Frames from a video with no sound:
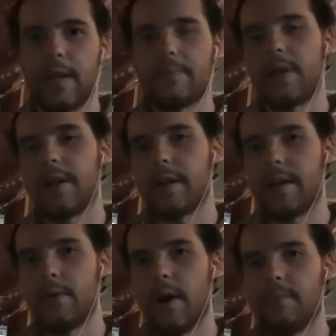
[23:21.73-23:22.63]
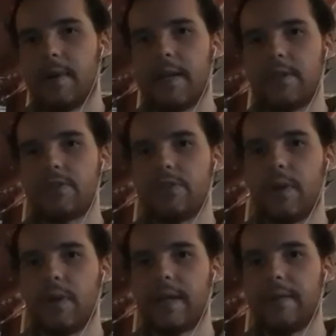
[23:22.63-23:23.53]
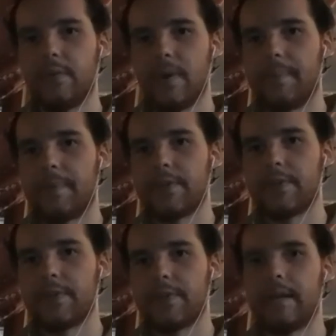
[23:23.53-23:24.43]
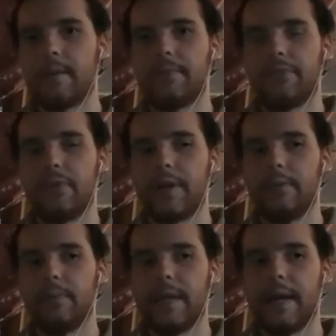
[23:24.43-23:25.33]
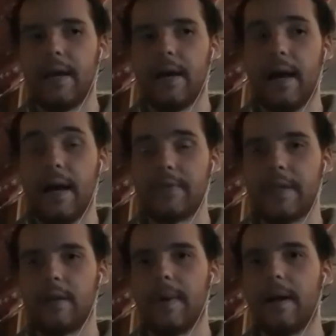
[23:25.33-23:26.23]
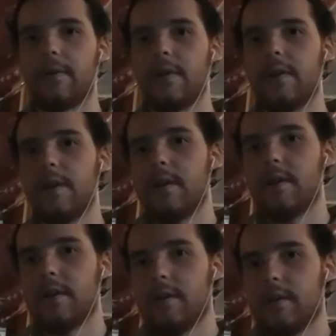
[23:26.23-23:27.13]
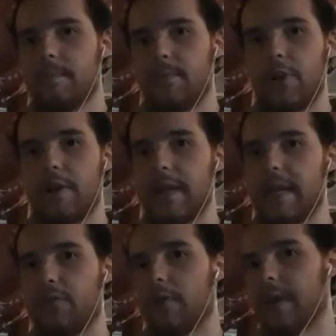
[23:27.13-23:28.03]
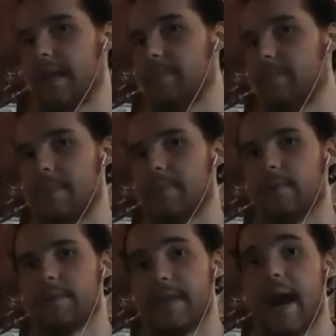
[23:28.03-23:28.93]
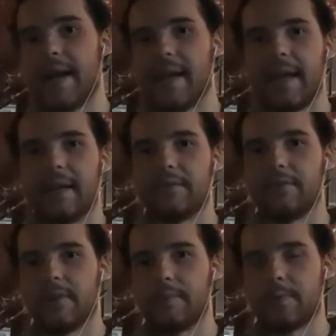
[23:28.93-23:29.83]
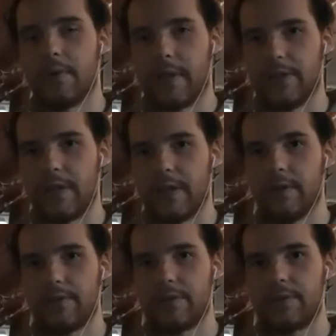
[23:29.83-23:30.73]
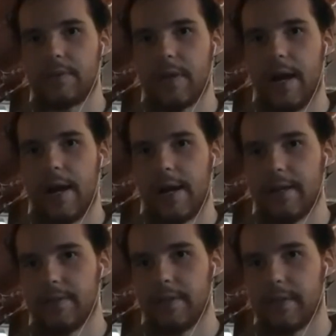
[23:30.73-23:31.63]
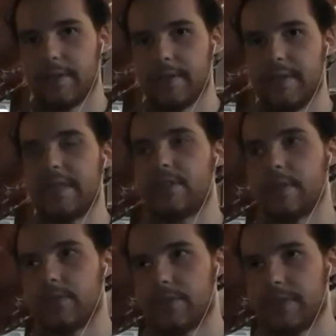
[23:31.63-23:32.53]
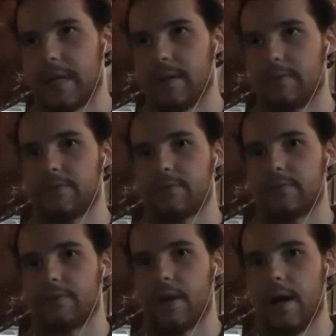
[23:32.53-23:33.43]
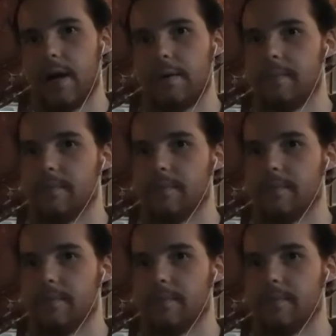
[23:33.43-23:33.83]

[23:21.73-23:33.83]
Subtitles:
I'm sorry to cut you off, but I just do want to give you an opportunity here before we have to hear about 30, 40 people dying from smoking Cheetos to distance yourself from